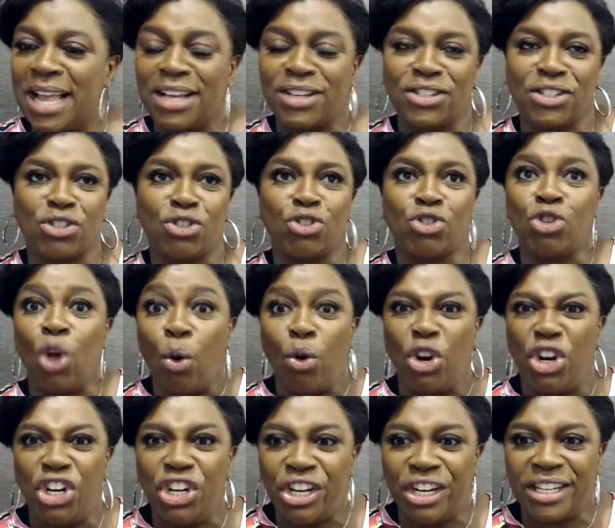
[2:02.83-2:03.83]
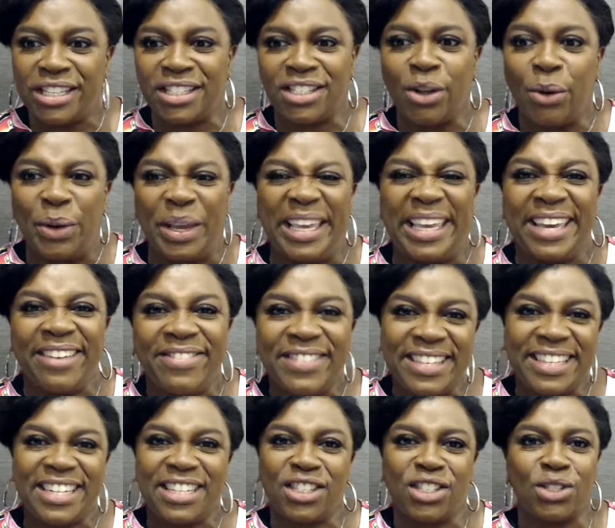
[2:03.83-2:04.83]
just so good and so
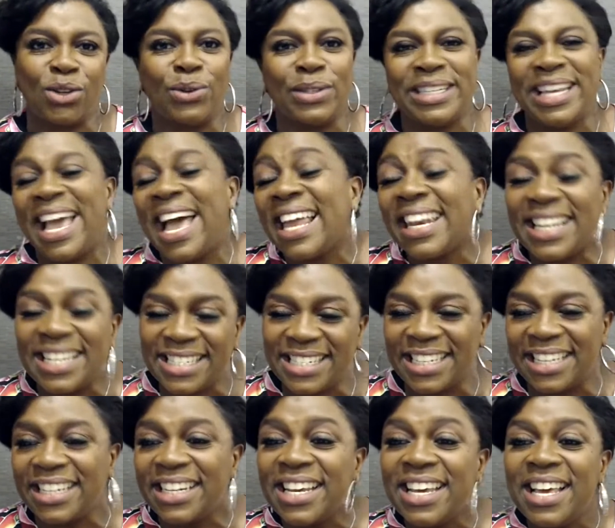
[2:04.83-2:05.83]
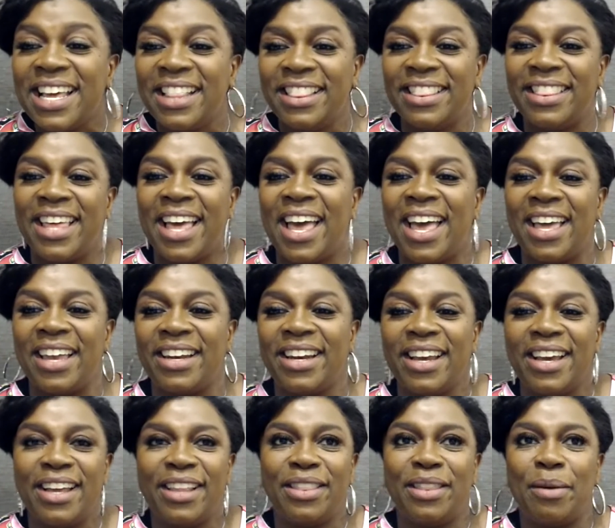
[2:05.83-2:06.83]
gifted and so talented that
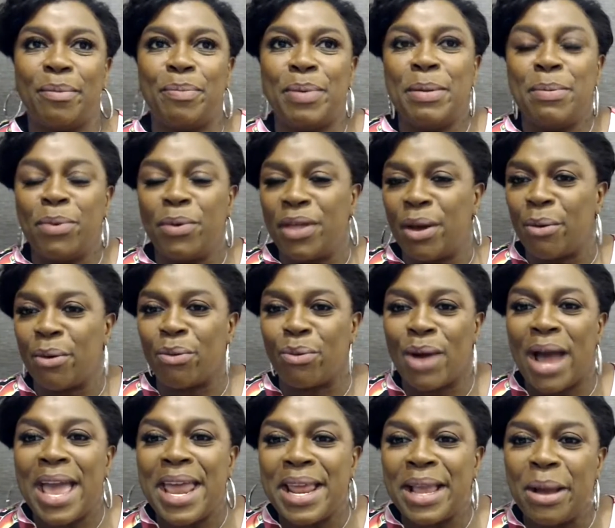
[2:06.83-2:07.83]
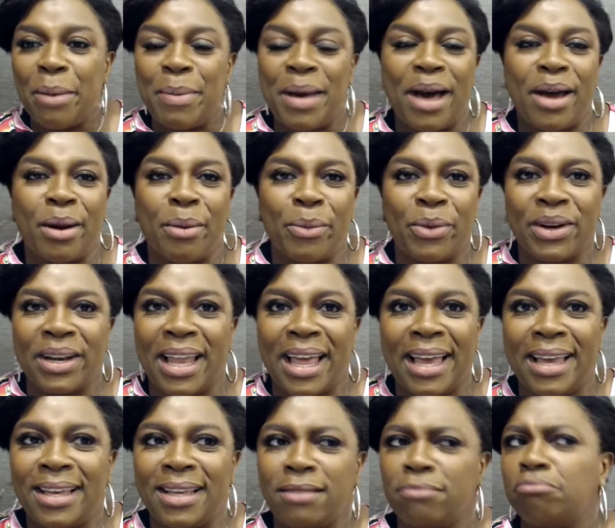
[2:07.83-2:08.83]
the people that were writing about him were
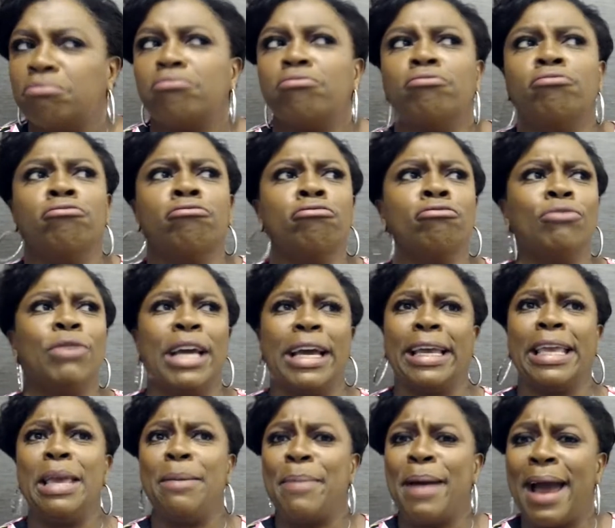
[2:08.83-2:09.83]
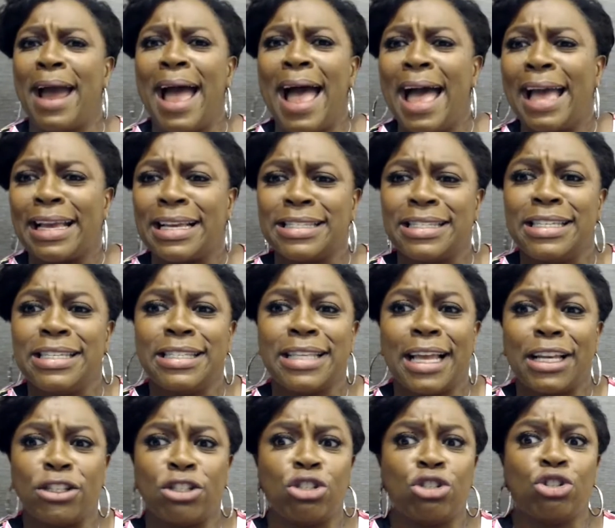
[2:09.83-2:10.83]
like, we gotta keep our eye, because he's
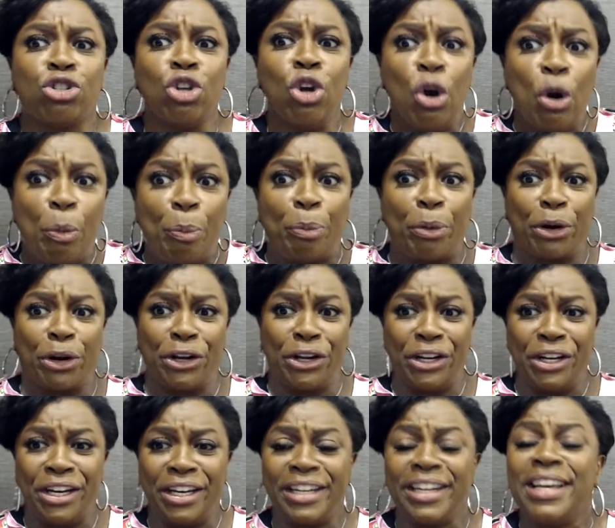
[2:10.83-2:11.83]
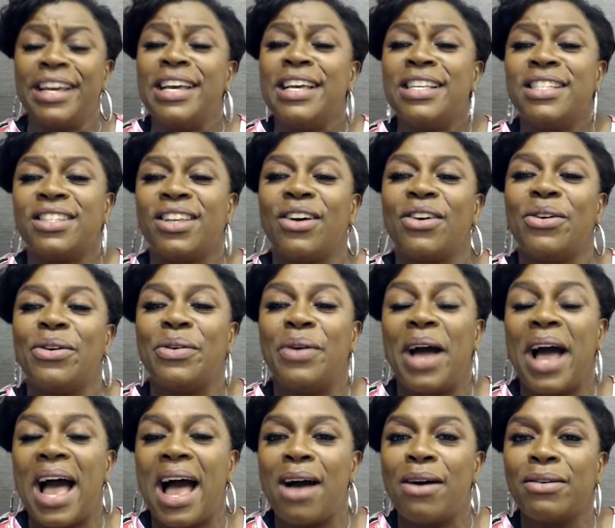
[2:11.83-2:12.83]
like super good. So
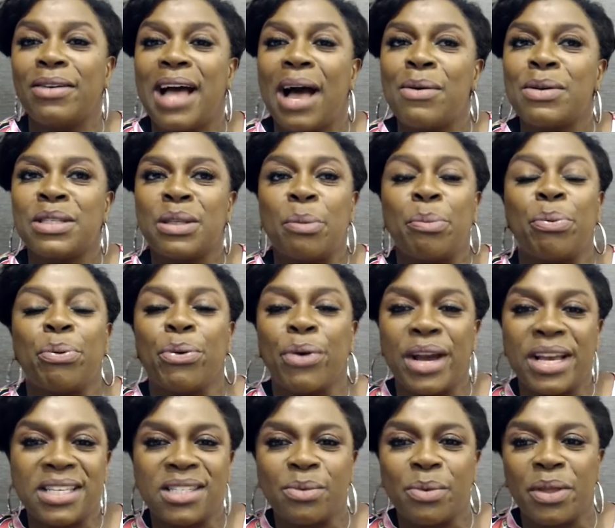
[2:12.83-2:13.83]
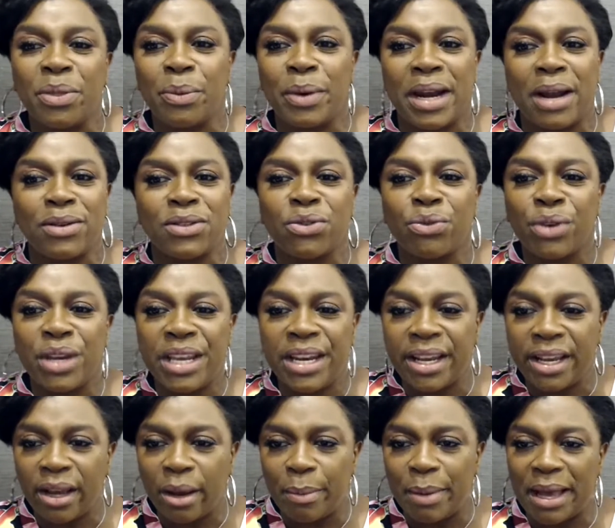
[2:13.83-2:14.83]
I was impressed with what I was
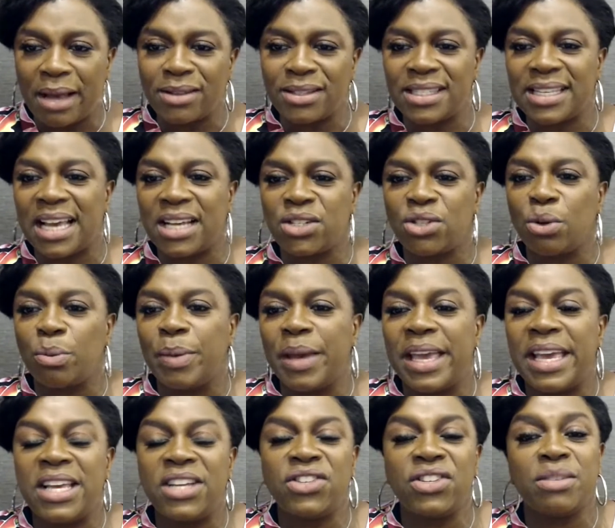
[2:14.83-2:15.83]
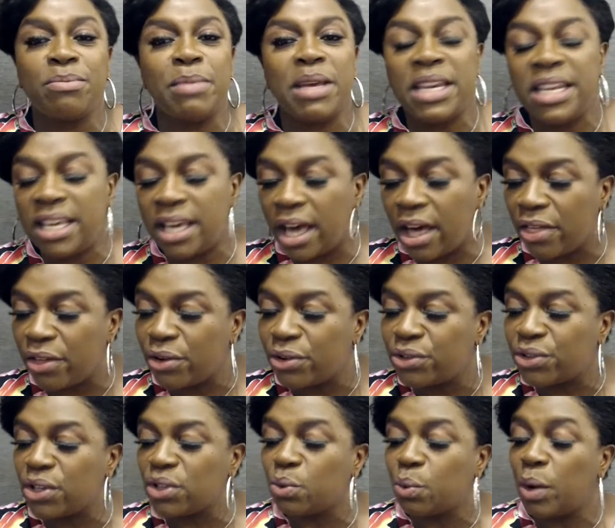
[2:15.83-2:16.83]
reading about Satchel Paige and many
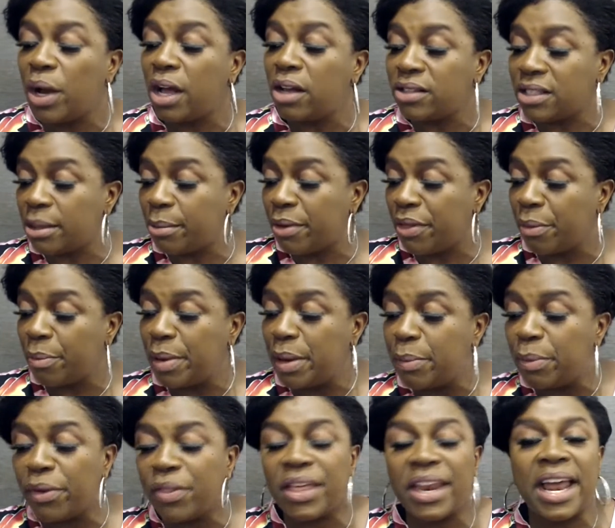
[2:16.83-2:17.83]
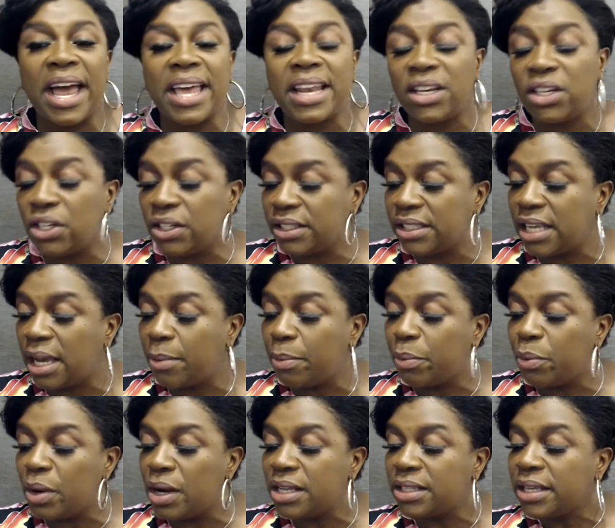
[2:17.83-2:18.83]
others as well. Some of the people that I had looked up
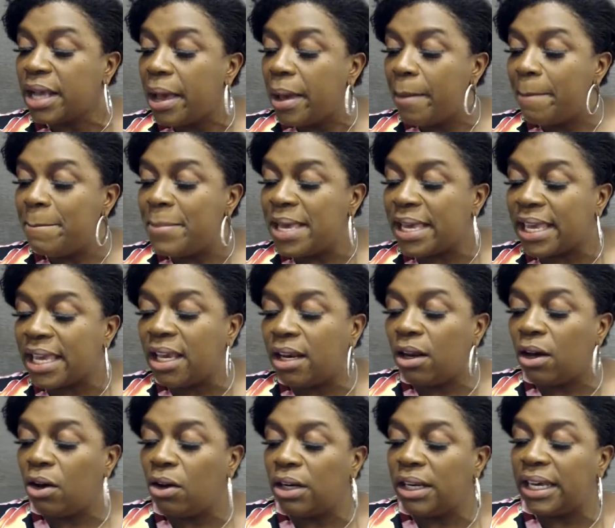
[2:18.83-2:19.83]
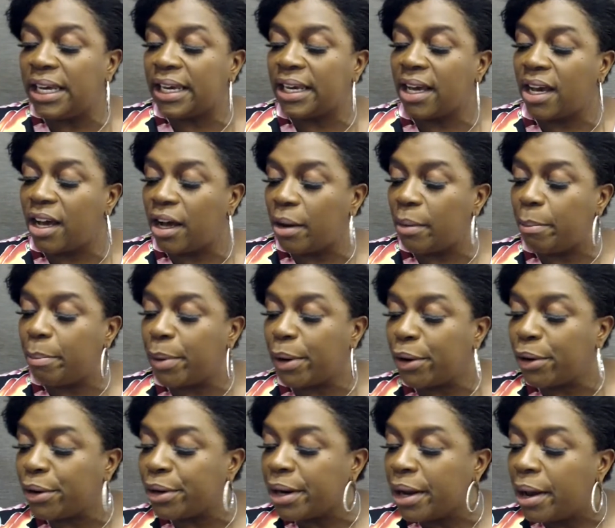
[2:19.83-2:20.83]
was Mickey Lolick,
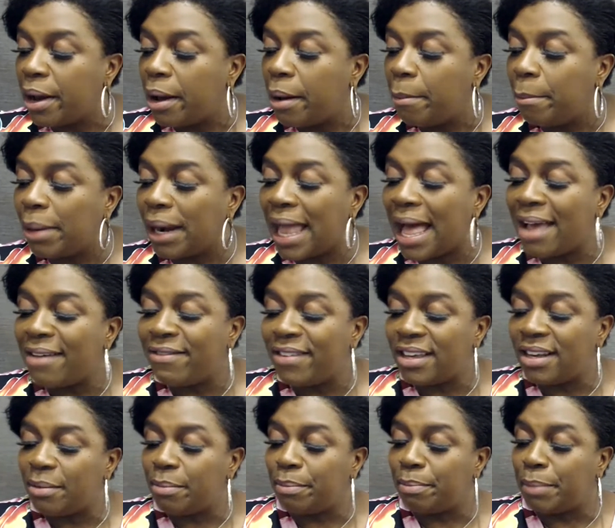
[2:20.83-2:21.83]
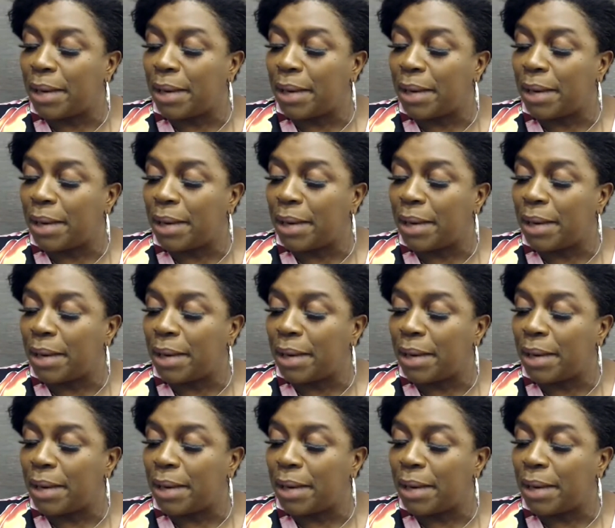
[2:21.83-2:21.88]
Bert Blylevin,